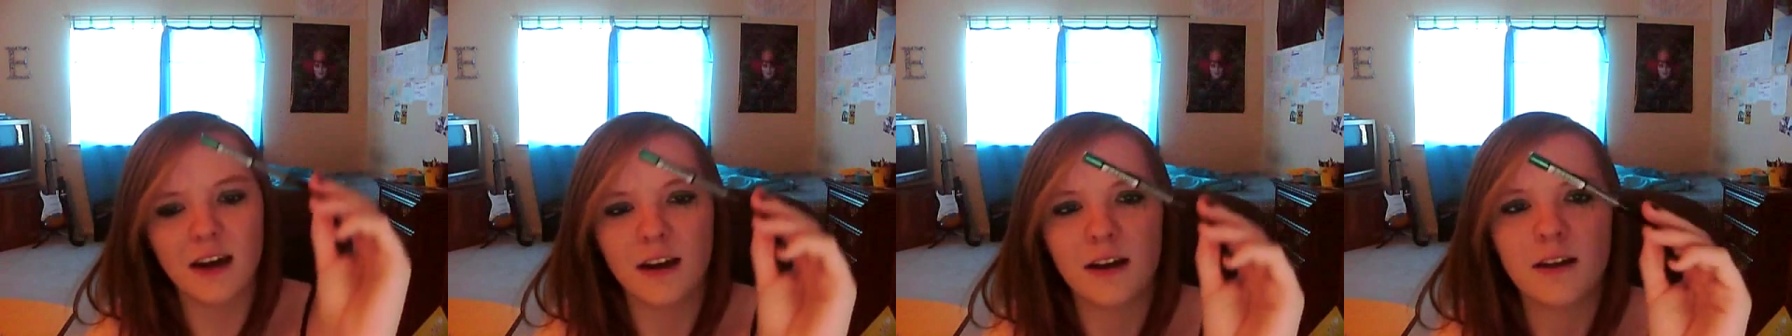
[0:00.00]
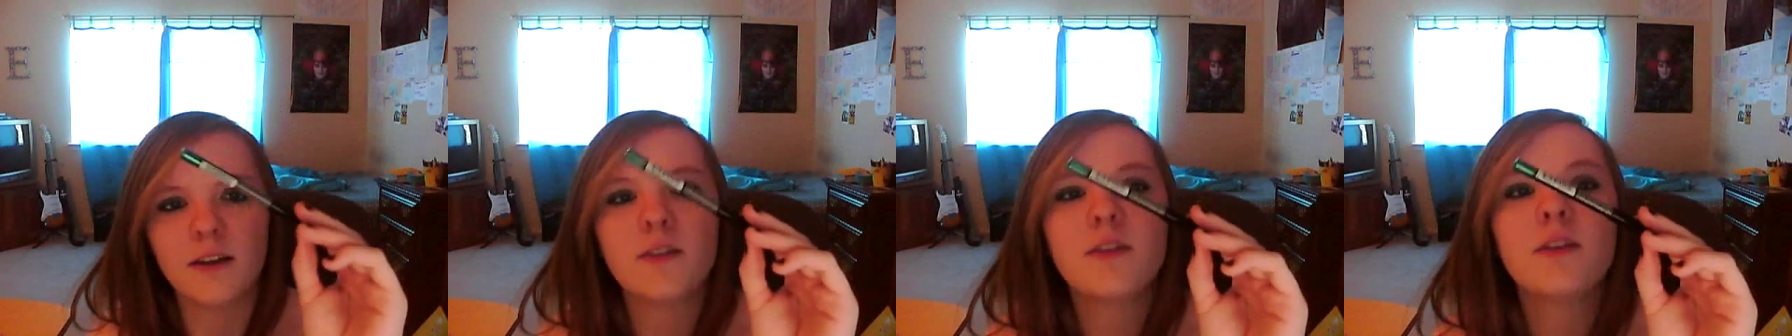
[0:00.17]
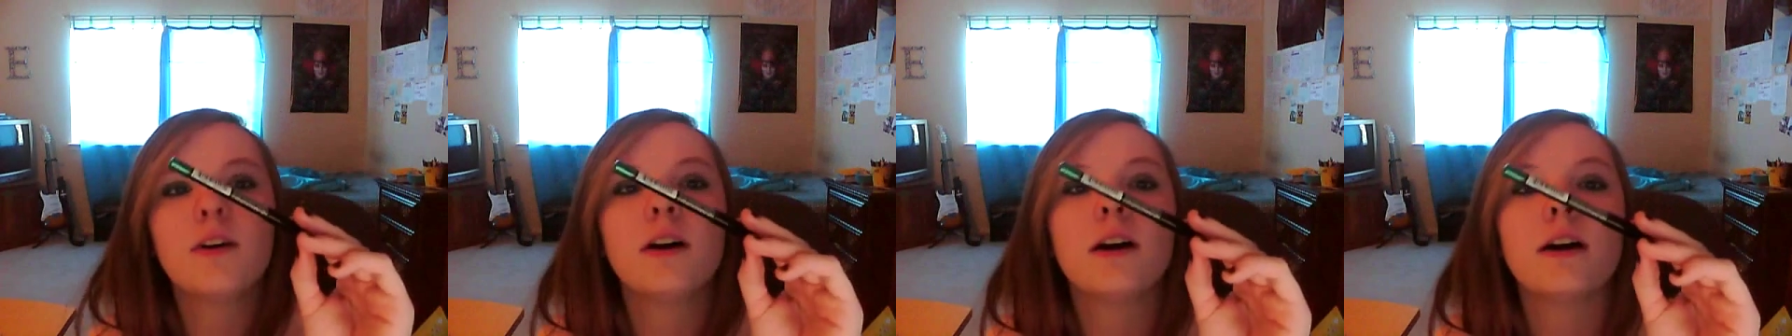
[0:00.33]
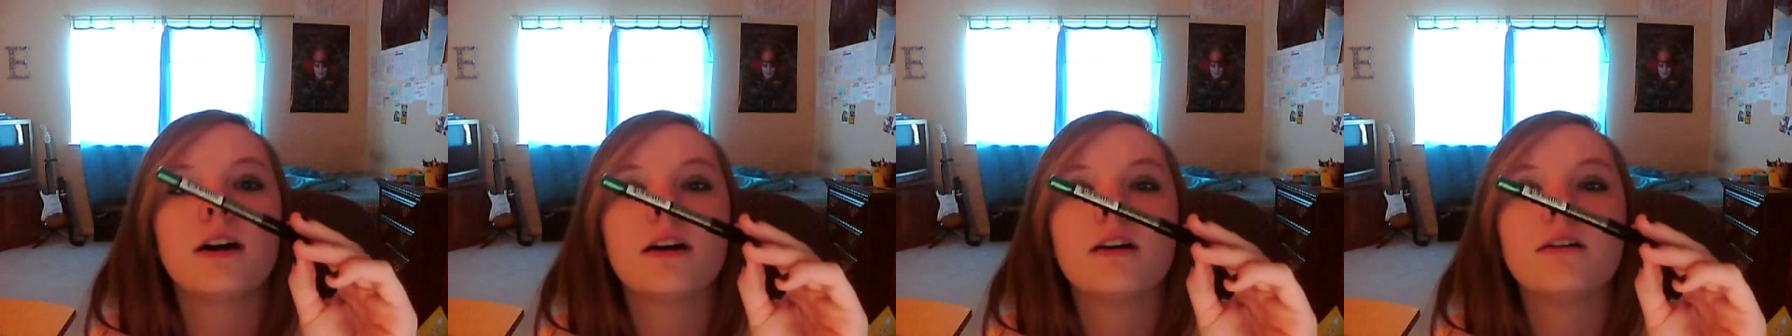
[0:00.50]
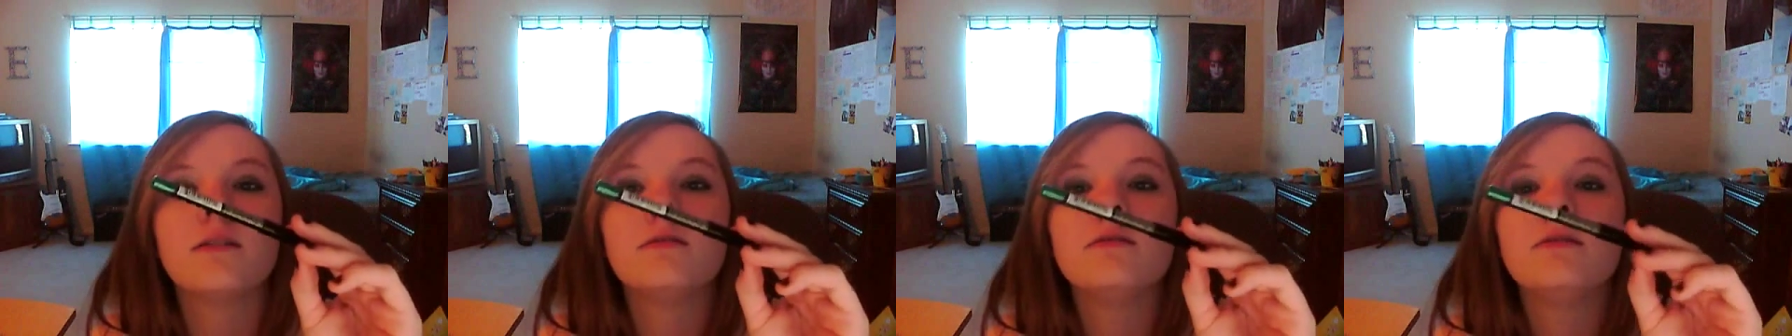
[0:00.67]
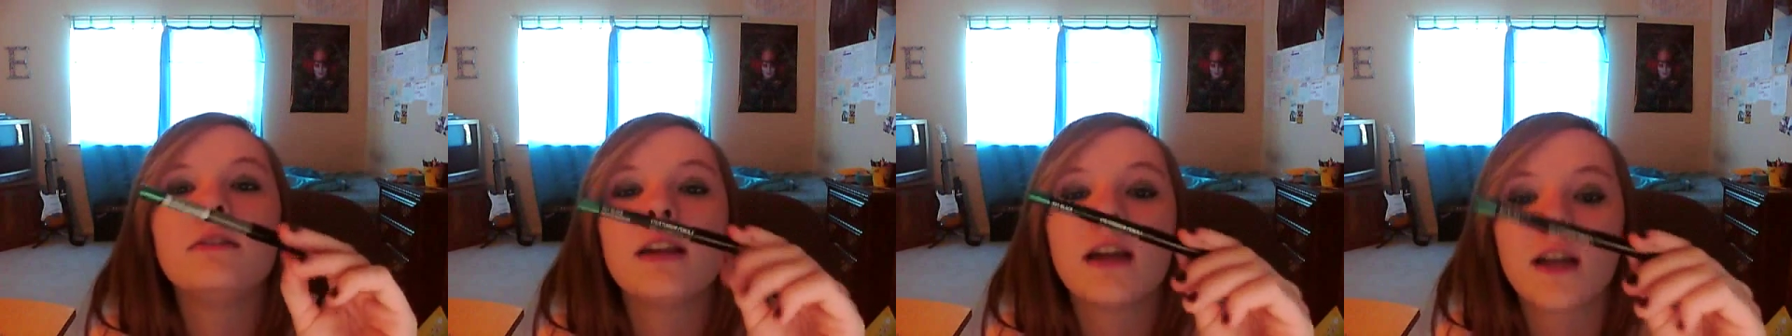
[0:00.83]
it
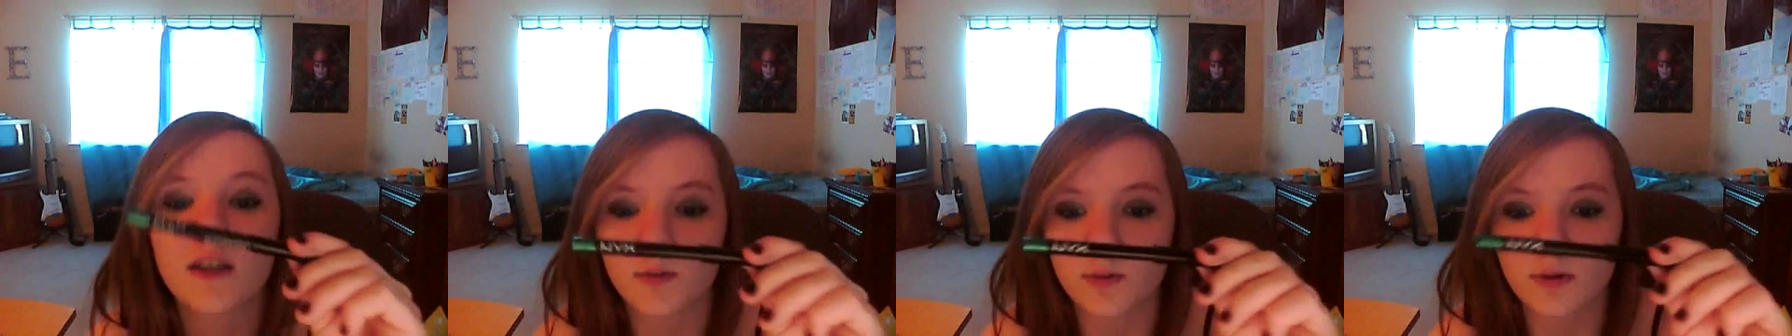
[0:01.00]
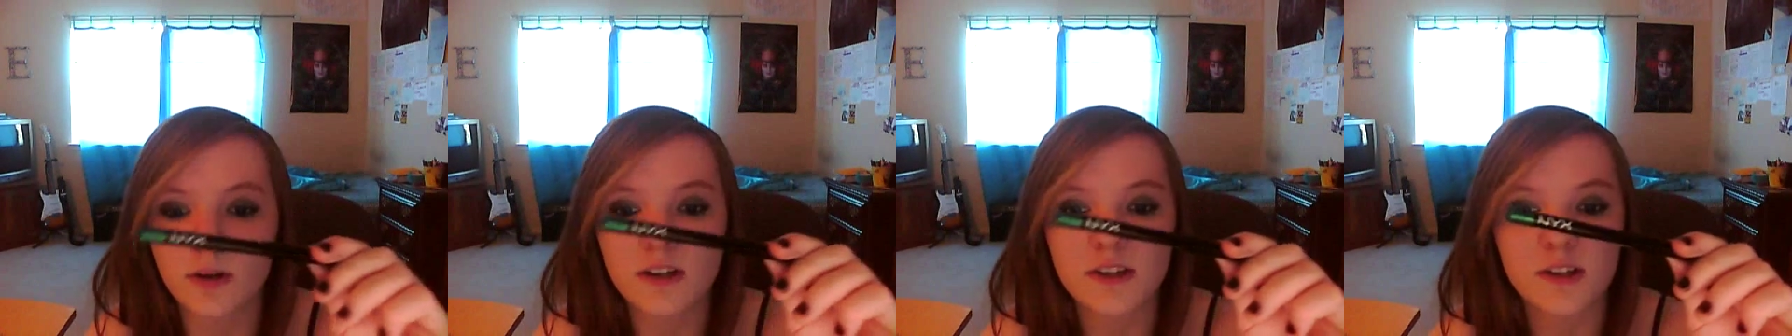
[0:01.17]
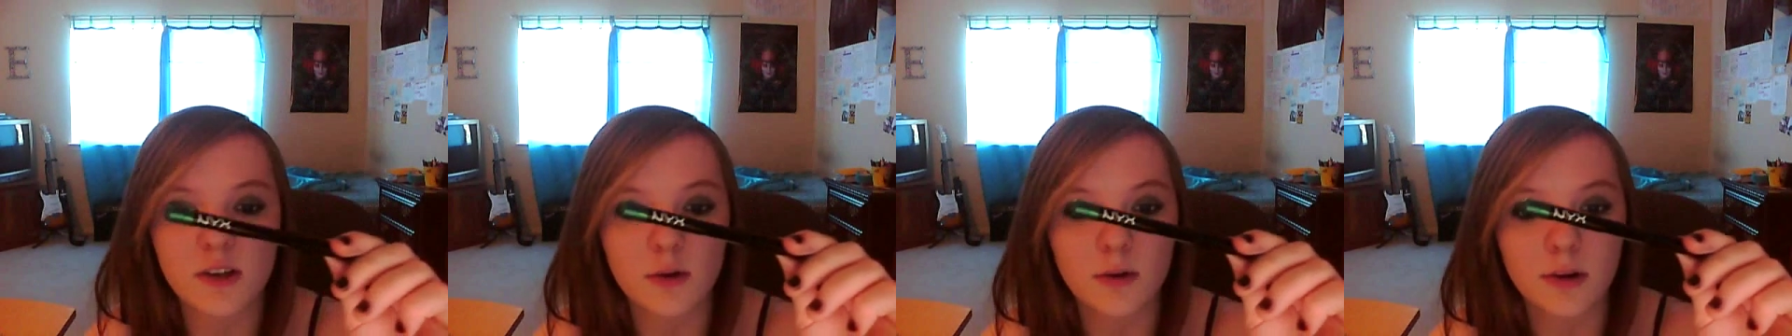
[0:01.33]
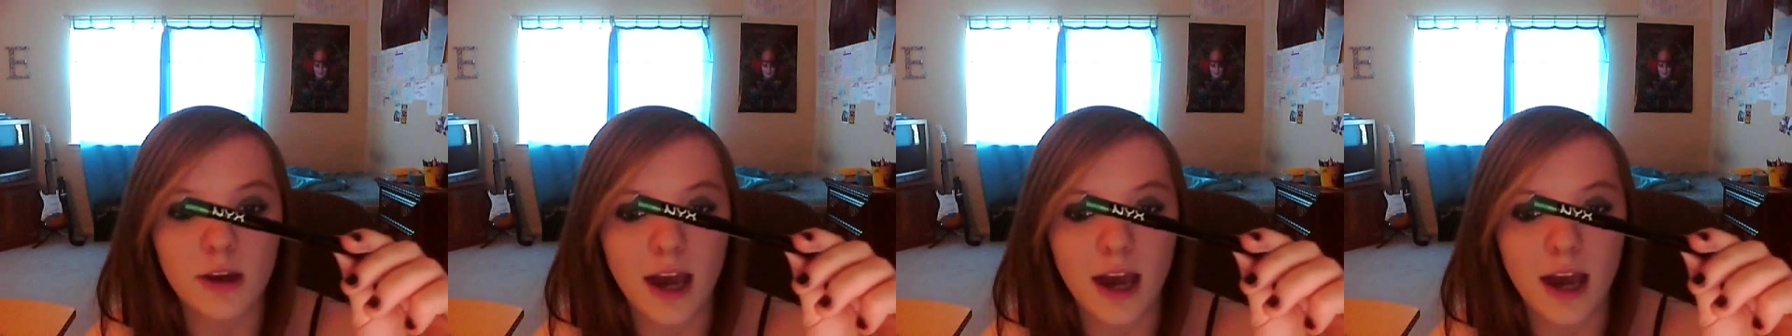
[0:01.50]
uh, the